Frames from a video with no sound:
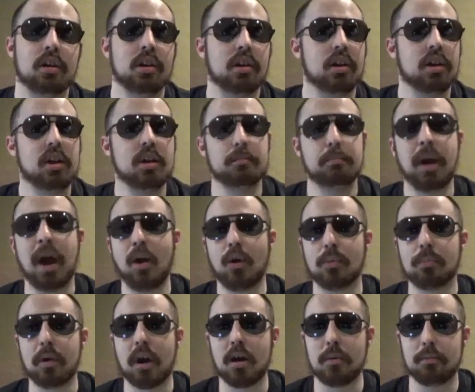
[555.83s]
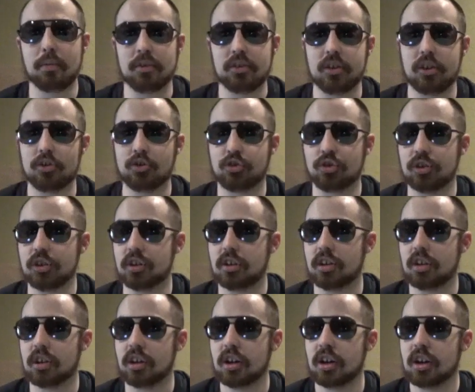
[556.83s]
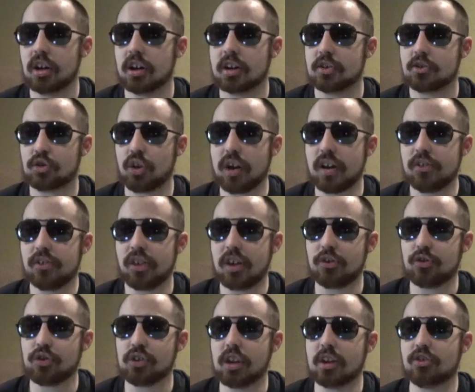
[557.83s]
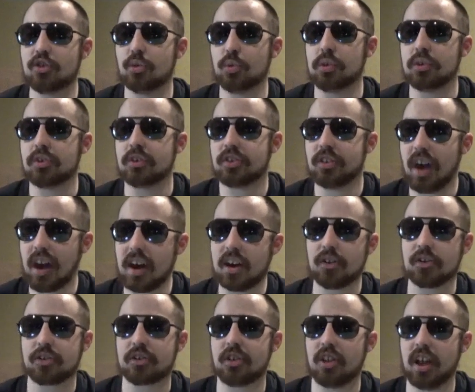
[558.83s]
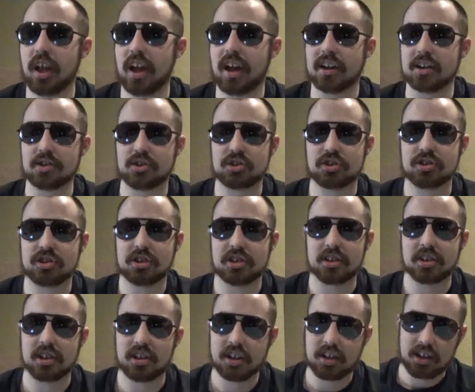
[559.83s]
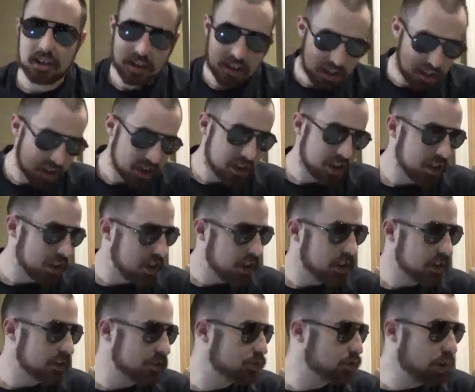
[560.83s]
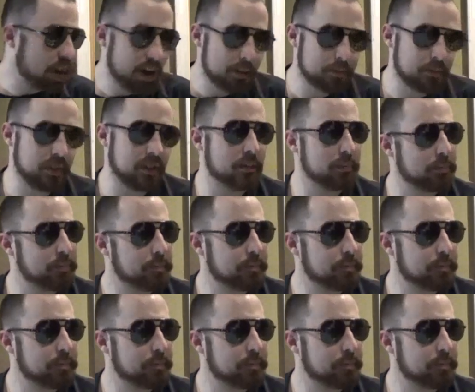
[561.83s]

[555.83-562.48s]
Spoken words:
in powerbomb position, transitioned into a Styles clash, dropped him.